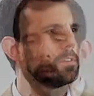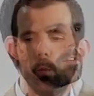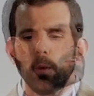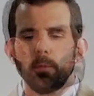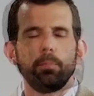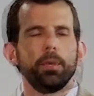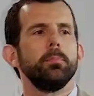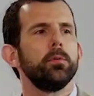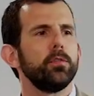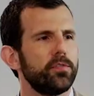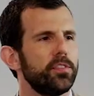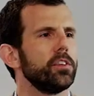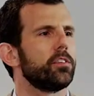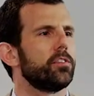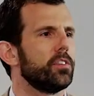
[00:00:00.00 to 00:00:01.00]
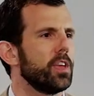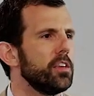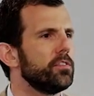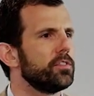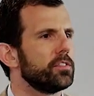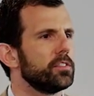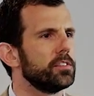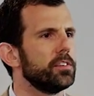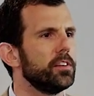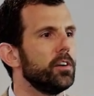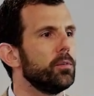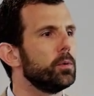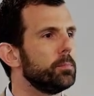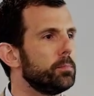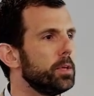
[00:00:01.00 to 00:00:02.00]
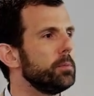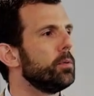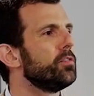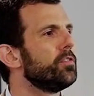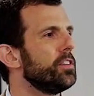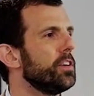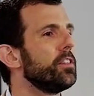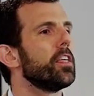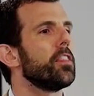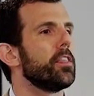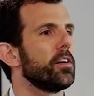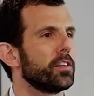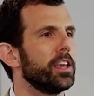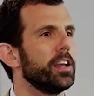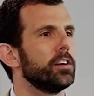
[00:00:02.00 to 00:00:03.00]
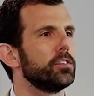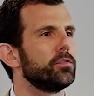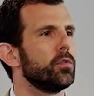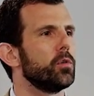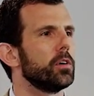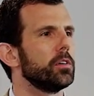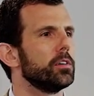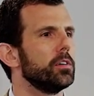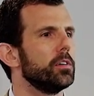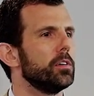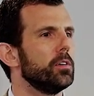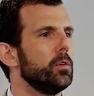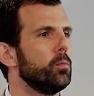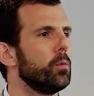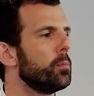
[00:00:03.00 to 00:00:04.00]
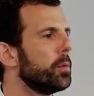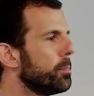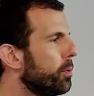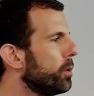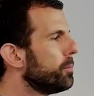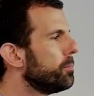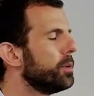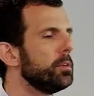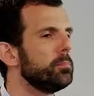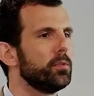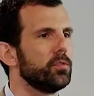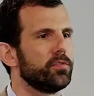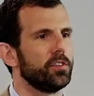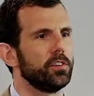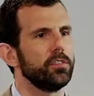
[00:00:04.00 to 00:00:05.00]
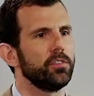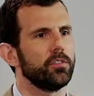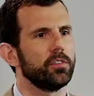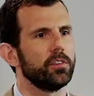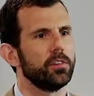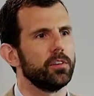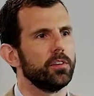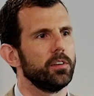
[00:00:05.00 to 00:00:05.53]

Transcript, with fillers: When people feel safe, when people feel that they're cared for, when we put people first,